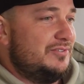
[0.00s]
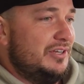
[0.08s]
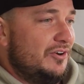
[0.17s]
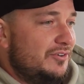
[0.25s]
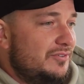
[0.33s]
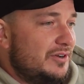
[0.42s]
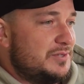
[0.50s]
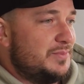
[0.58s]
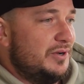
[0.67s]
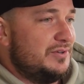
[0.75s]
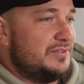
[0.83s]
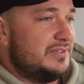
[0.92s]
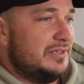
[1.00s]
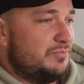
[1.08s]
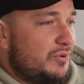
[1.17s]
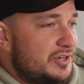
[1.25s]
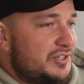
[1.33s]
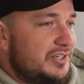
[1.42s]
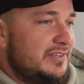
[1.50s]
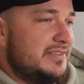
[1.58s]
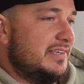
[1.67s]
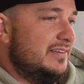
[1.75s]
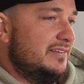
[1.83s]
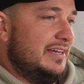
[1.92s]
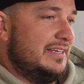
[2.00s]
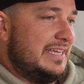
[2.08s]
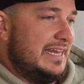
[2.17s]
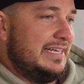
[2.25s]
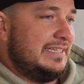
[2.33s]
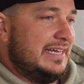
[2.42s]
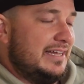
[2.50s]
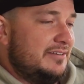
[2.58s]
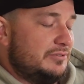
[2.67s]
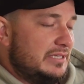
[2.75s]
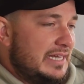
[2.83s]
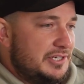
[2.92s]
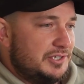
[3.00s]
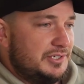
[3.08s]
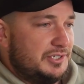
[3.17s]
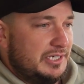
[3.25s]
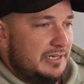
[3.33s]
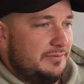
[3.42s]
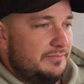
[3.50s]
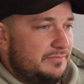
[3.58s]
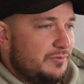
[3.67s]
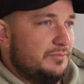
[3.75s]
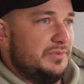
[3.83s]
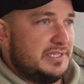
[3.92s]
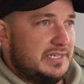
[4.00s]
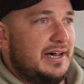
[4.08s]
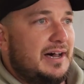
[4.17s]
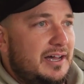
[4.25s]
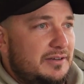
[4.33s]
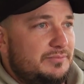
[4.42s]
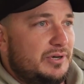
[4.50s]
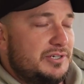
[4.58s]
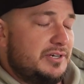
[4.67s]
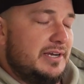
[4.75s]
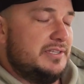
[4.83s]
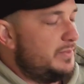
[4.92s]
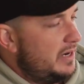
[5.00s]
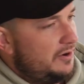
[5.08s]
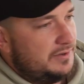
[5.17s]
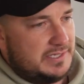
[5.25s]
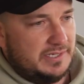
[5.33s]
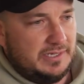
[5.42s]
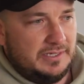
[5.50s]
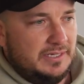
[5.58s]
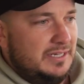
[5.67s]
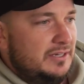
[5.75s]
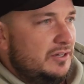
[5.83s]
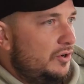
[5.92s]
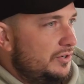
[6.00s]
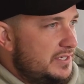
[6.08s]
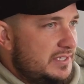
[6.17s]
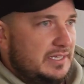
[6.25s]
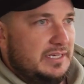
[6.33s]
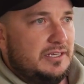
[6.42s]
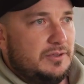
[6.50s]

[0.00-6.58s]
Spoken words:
I suppose impressions and getting that relationship from the start by transparency, honesty,